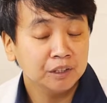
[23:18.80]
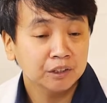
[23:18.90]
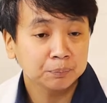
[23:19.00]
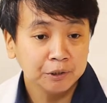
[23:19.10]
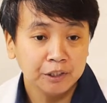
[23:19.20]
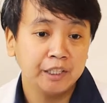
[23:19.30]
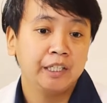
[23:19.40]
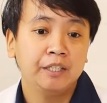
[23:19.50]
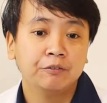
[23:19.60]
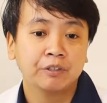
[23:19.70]
minutes per
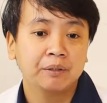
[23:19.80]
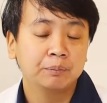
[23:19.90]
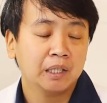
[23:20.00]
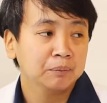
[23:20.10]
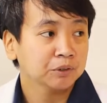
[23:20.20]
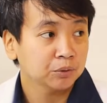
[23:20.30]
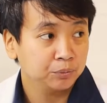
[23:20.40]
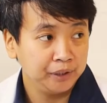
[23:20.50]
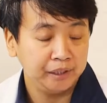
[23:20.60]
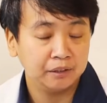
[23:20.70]
day, 5 times a
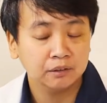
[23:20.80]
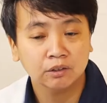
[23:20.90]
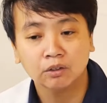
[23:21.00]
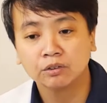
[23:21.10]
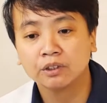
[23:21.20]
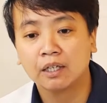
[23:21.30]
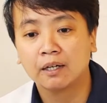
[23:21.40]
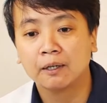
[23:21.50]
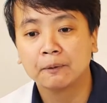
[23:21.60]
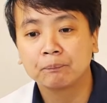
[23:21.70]
week. No,
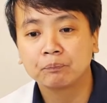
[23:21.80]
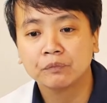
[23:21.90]
sa